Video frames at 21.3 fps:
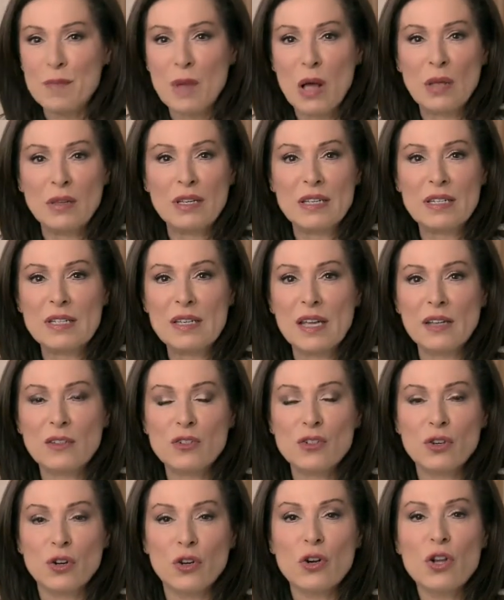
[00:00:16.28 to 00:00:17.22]
emollient
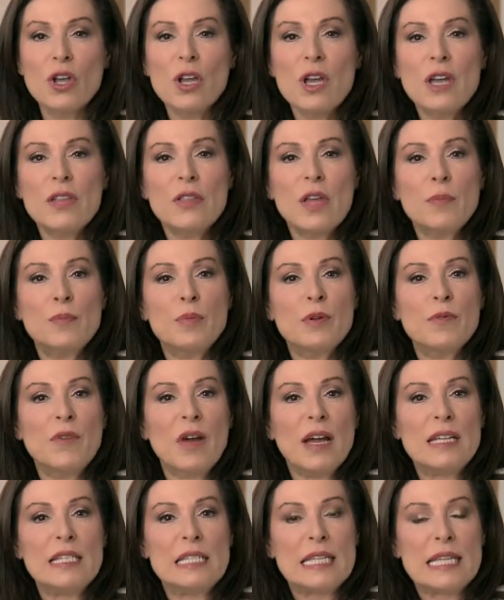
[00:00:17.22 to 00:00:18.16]
texture that
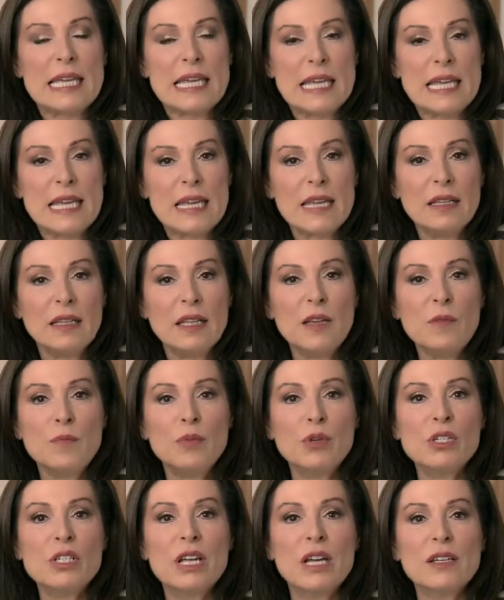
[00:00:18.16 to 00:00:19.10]
provides a healing
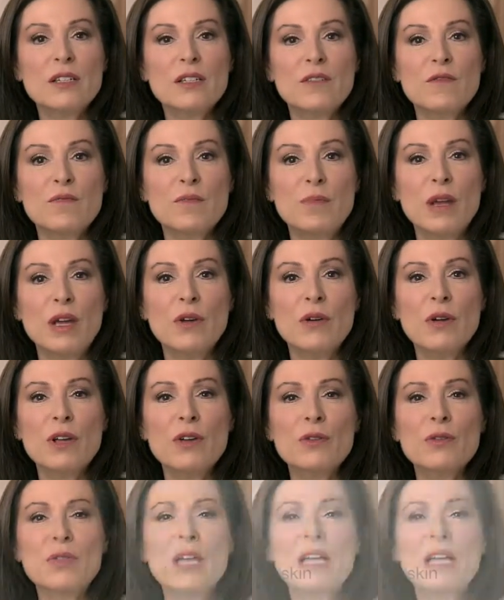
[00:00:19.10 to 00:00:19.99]
protective barrier